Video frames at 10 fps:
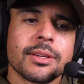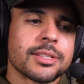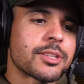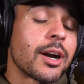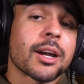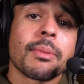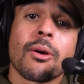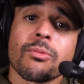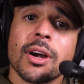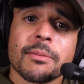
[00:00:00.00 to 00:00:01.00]
talk
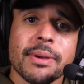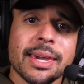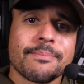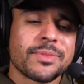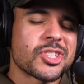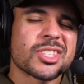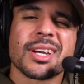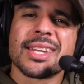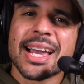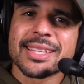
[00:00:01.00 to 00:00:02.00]
about rugby, just
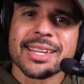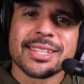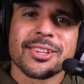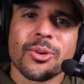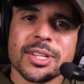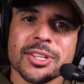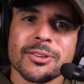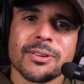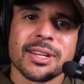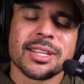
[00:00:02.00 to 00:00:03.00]
connect and get to know each
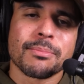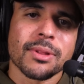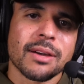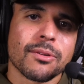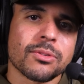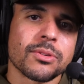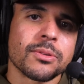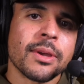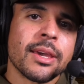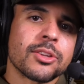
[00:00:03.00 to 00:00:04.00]
other on a deeper level,
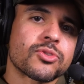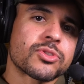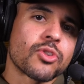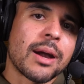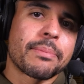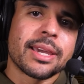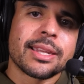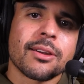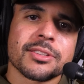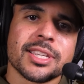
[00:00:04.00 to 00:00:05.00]
crew. Just drop
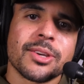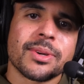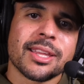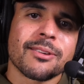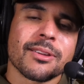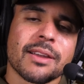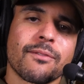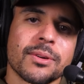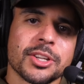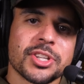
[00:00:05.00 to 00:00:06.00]
in. I'll see you in there. Looking
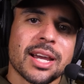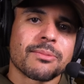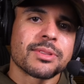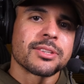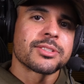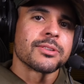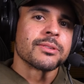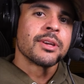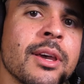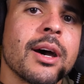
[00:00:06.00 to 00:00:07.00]
forward to chatting with you
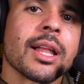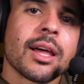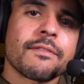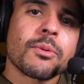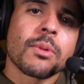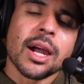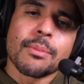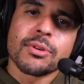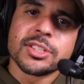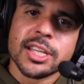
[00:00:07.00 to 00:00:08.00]
soon. I love you. I
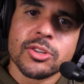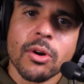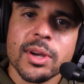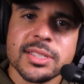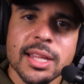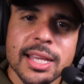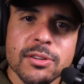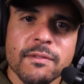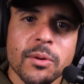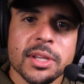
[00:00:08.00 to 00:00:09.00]
appreciate you. Always stay
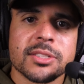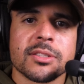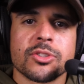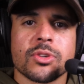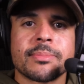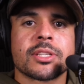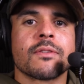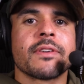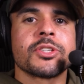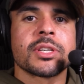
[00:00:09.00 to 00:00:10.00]
laser focused on your dreams and
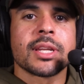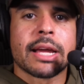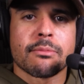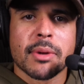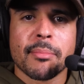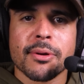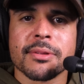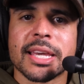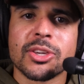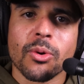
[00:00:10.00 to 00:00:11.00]
your vision, and remember
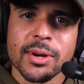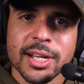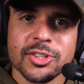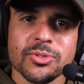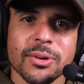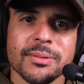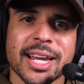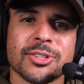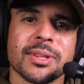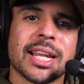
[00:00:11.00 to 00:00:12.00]
that you're in control.
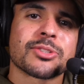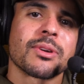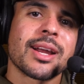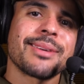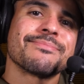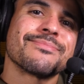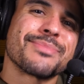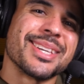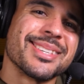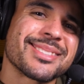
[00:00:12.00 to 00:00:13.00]
Catch you on the next one. All right,
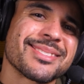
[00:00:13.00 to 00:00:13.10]
peace.